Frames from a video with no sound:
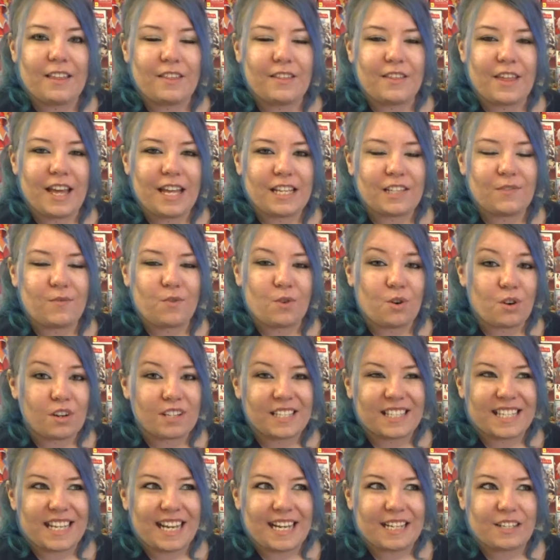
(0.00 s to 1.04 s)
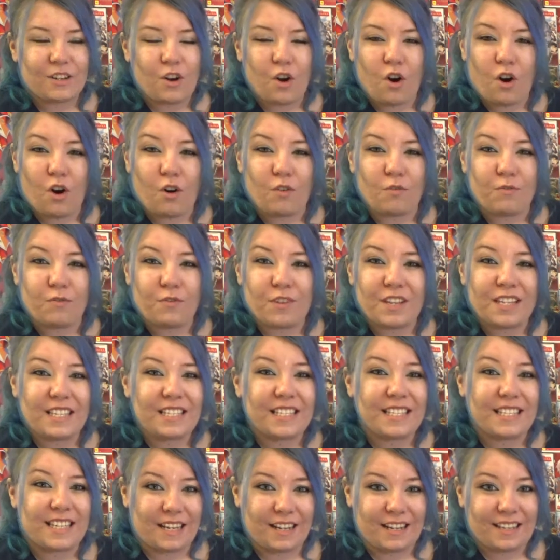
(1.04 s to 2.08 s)
That's for a set of
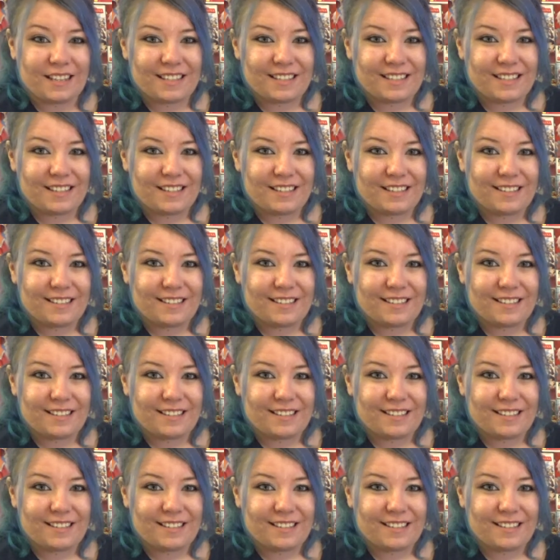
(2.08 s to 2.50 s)
six.